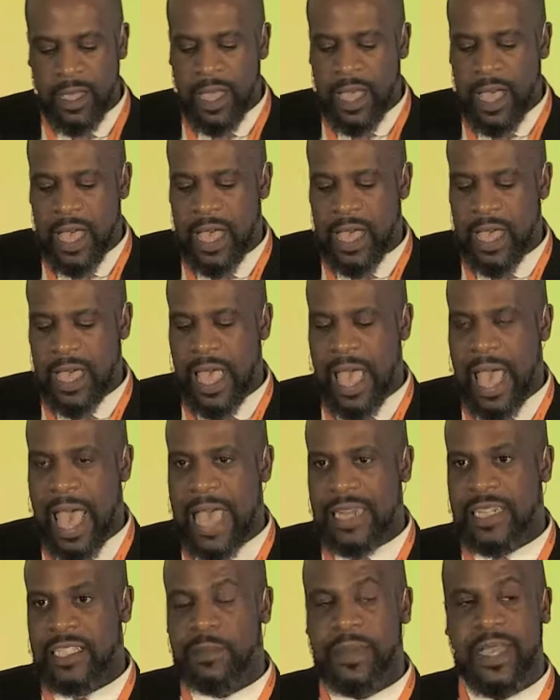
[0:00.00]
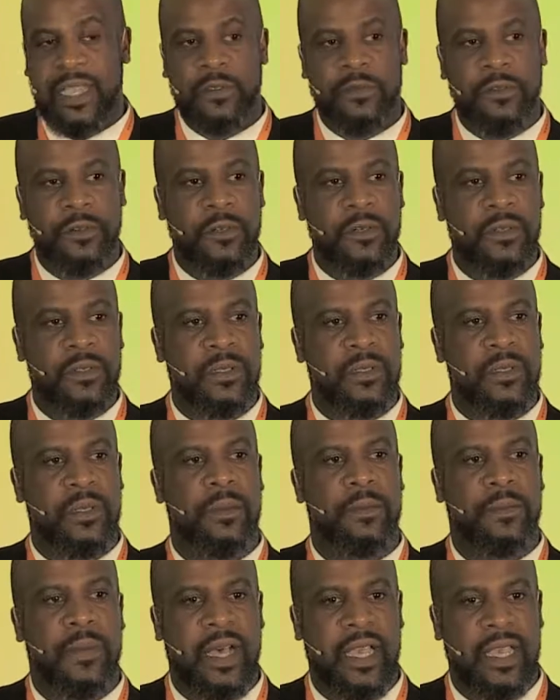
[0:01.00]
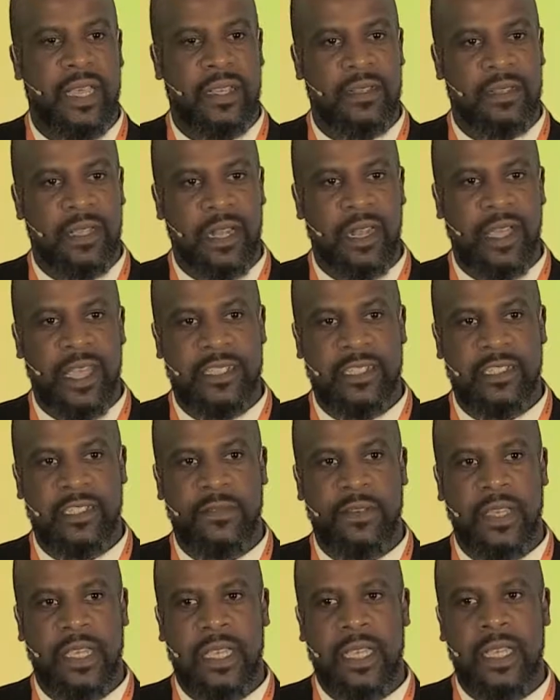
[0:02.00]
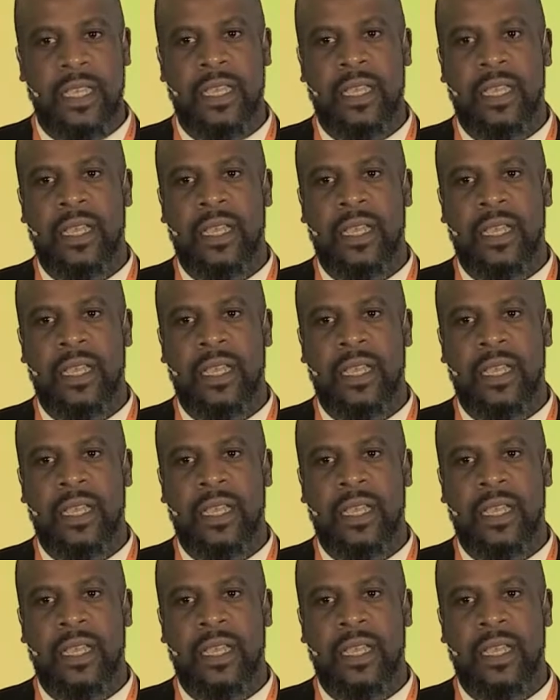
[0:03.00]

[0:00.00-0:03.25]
And it's paid for by a licence fee,